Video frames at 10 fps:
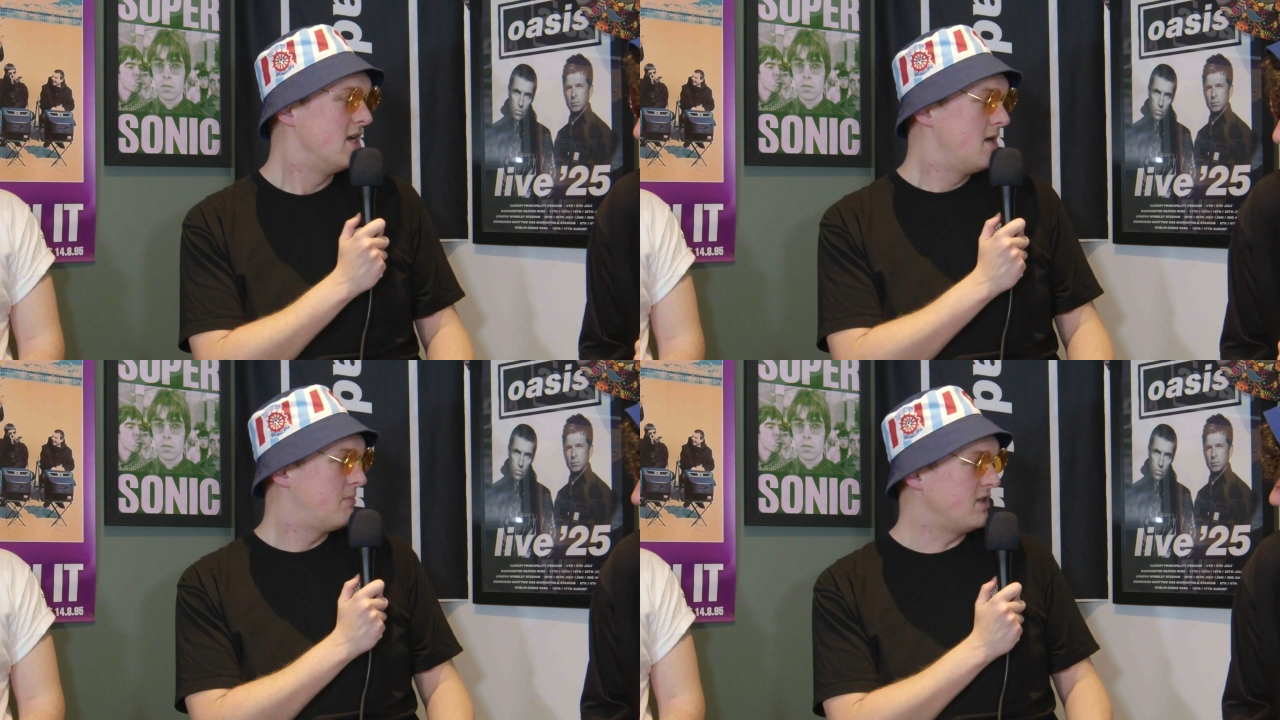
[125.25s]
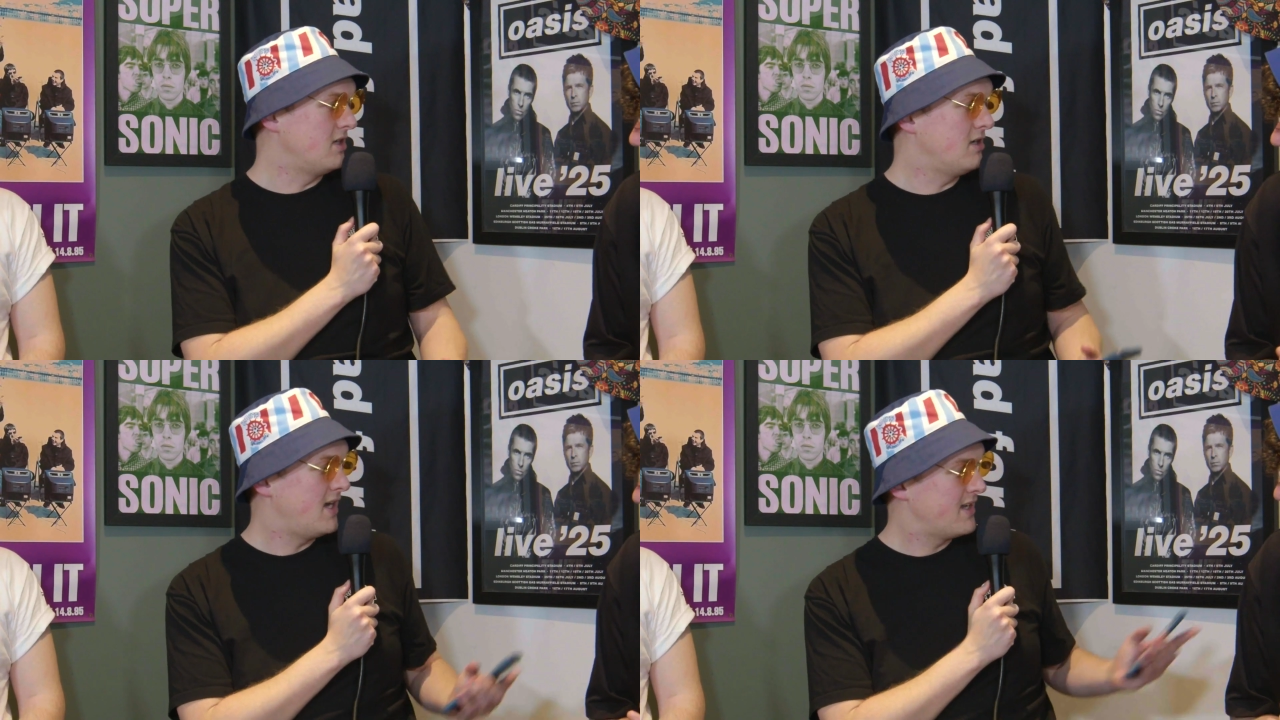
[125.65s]
But
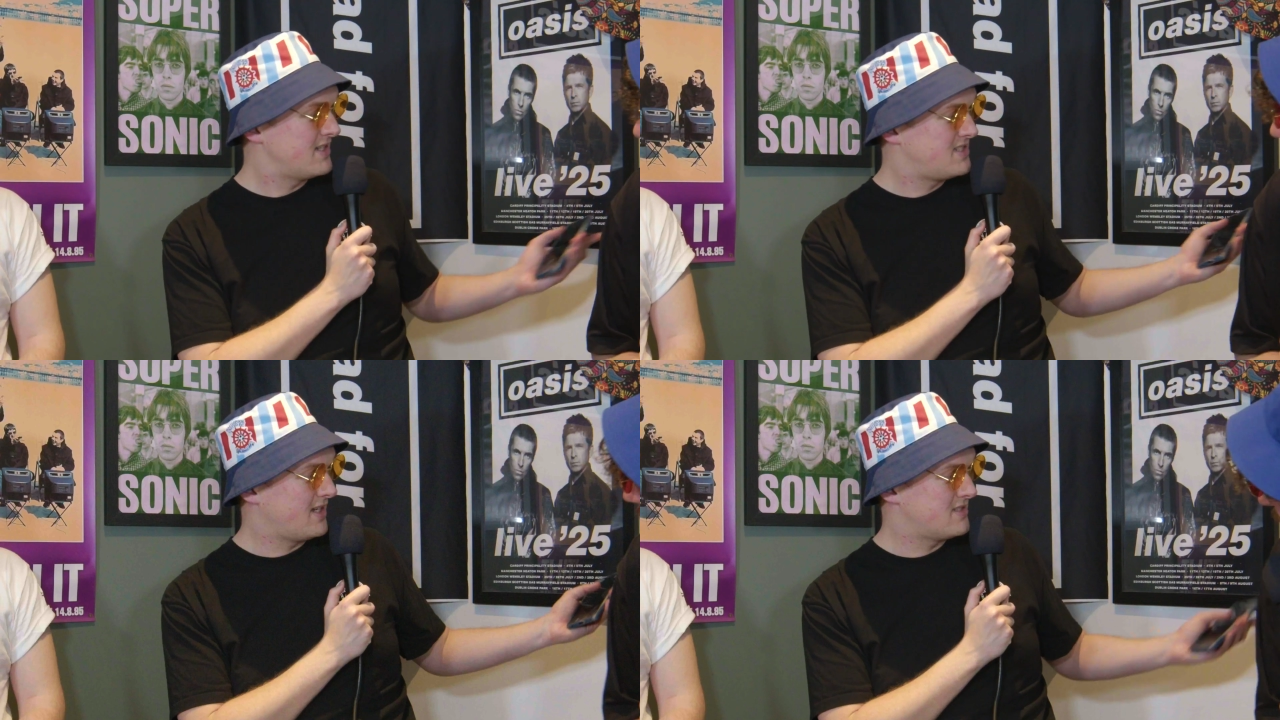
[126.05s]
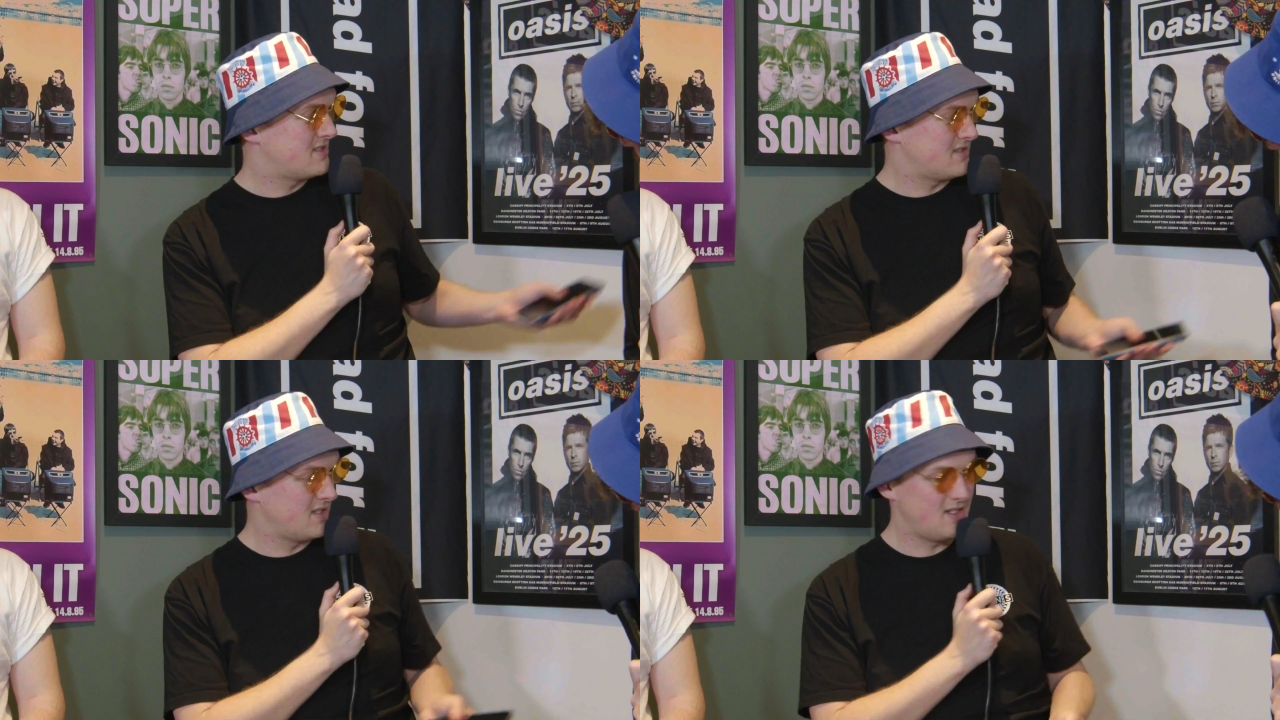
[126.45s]
you can get
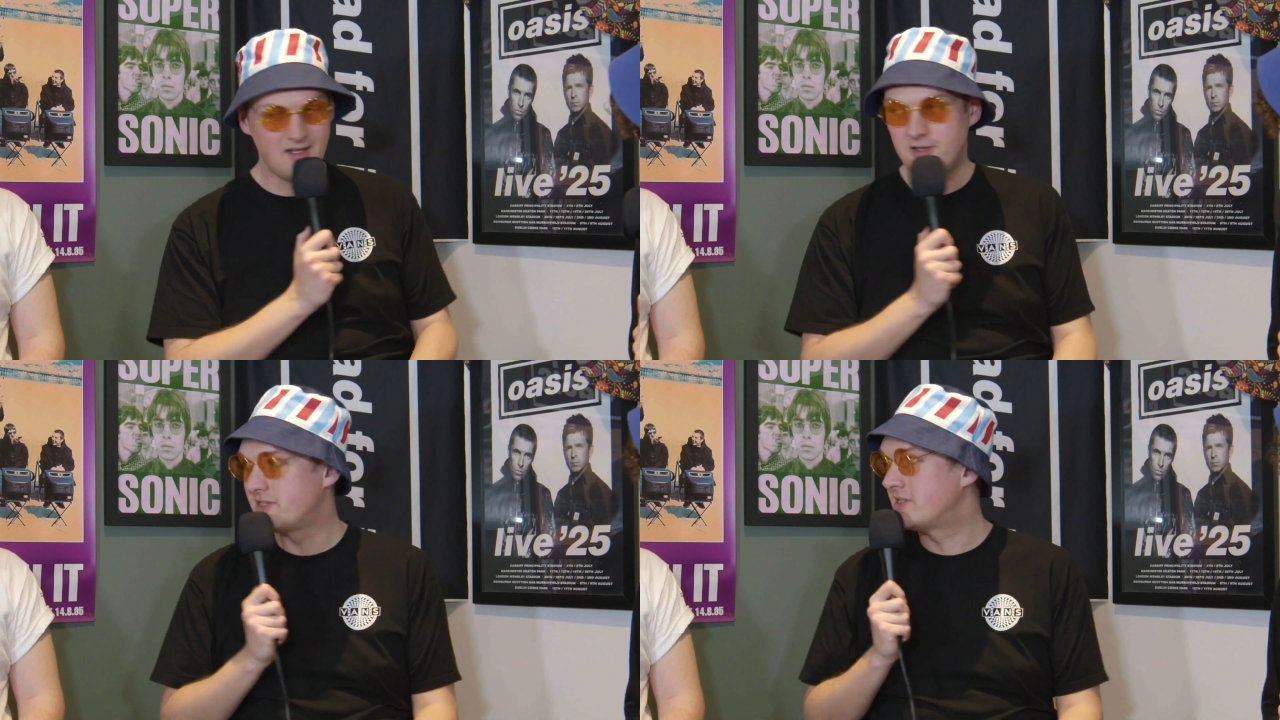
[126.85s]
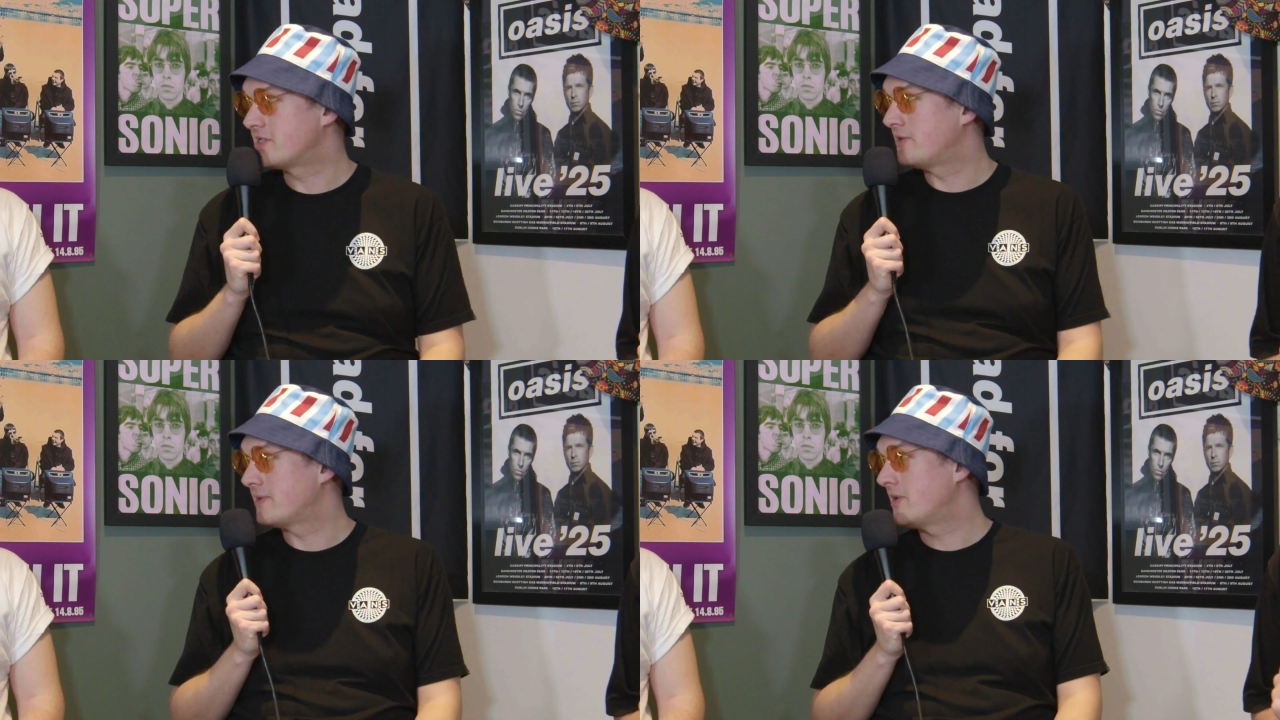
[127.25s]
tickets at the London
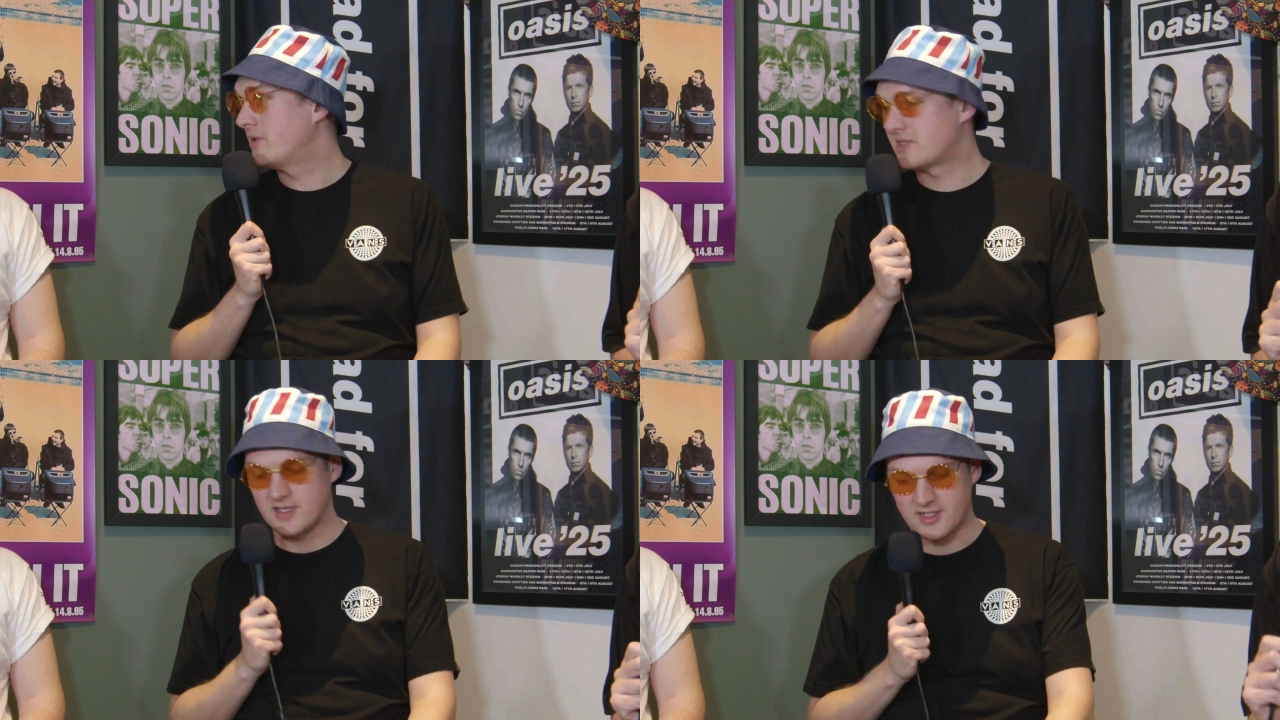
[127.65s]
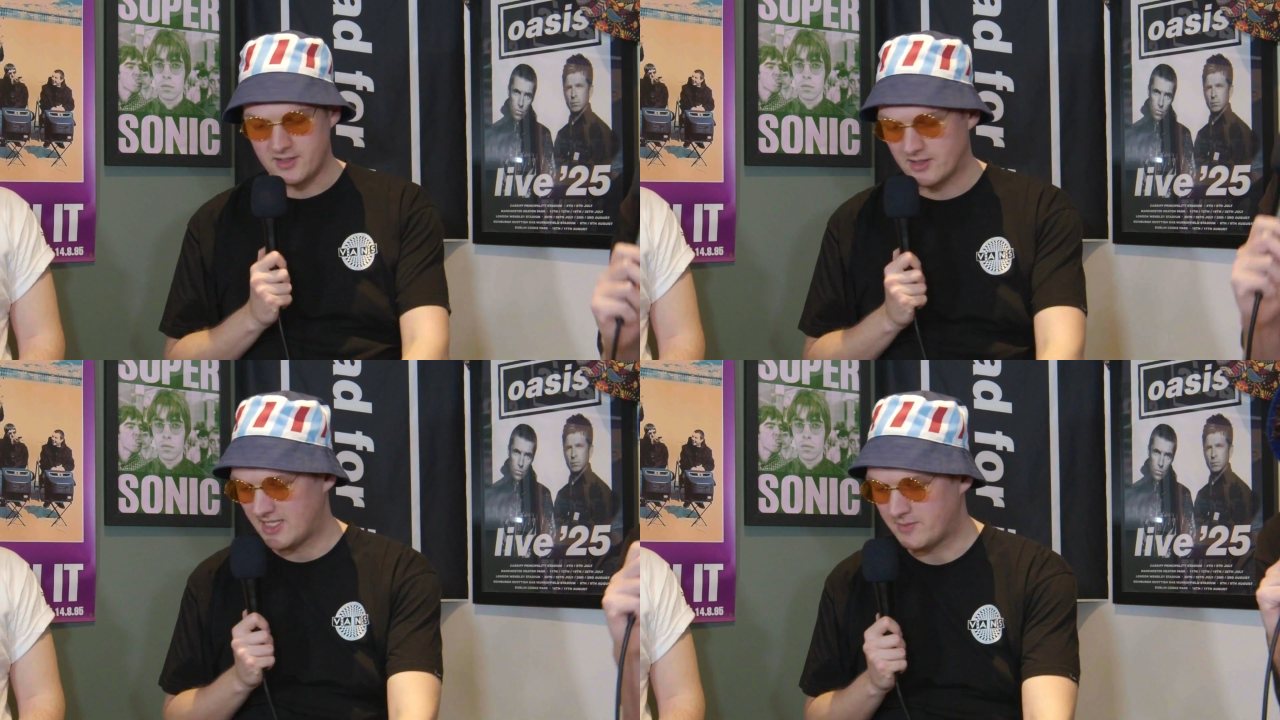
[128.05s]
Astoria, which I think got
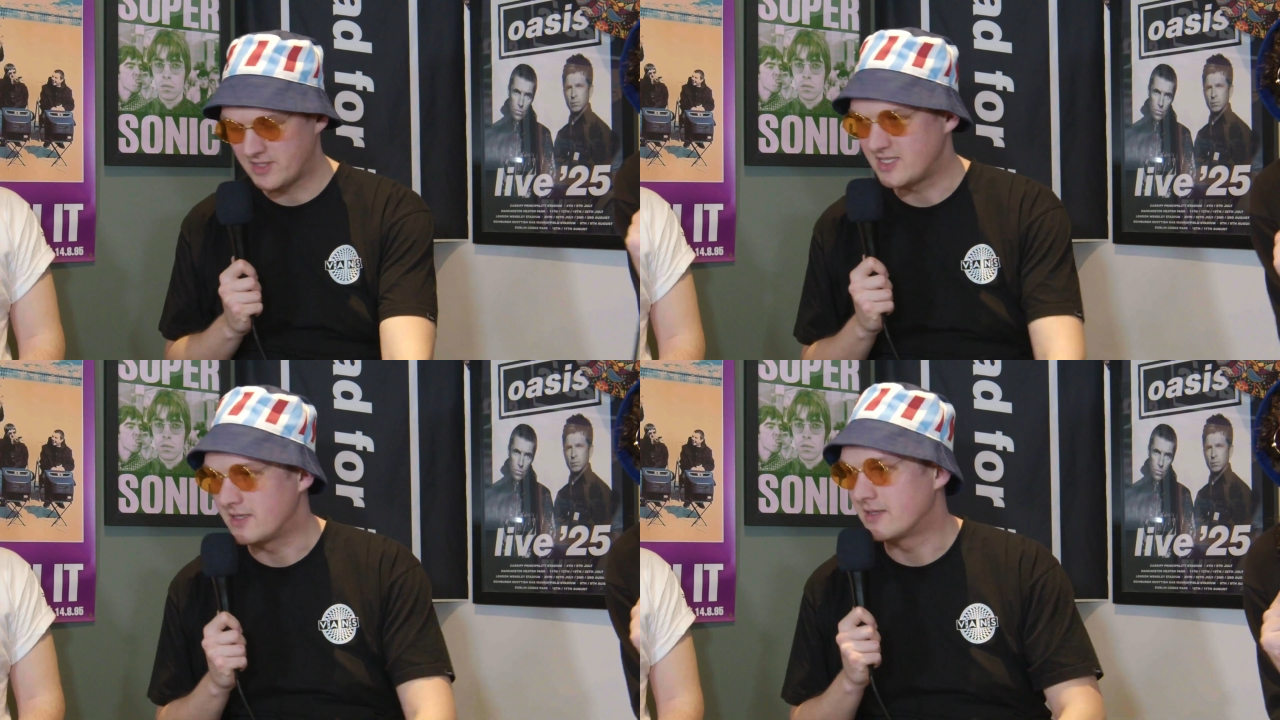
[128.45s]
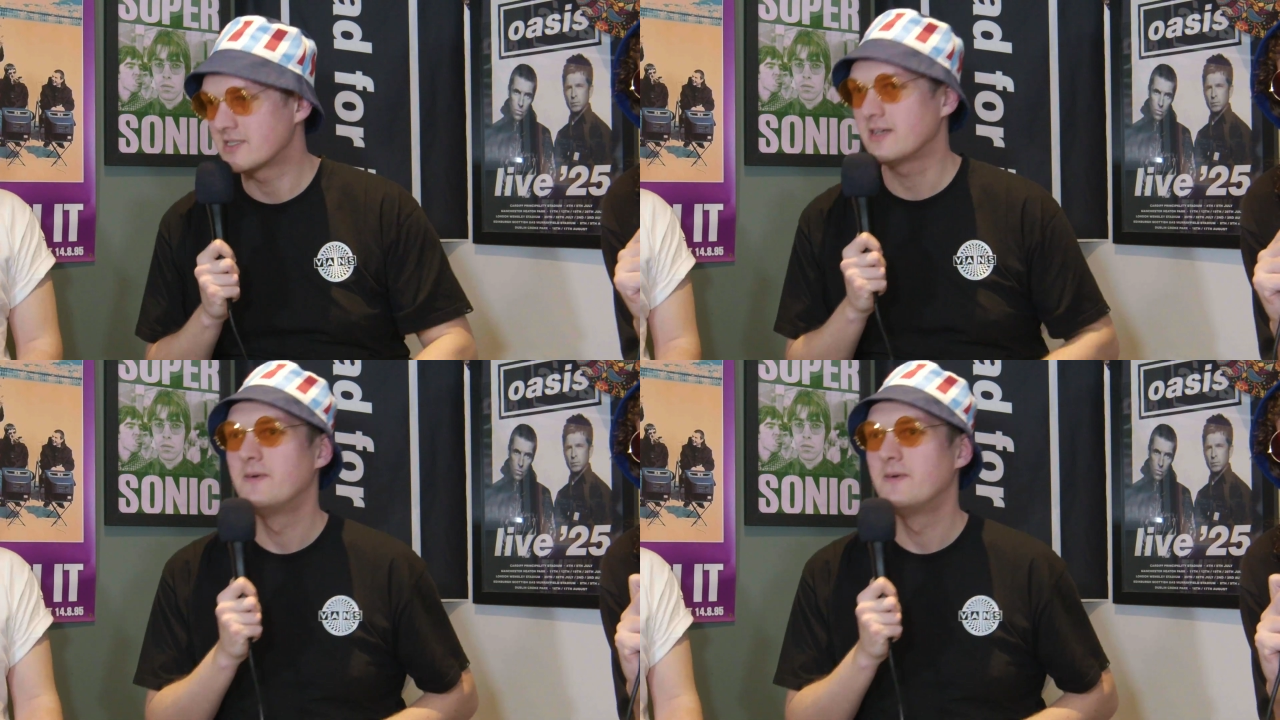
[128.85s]
knocked down about 10 years ago.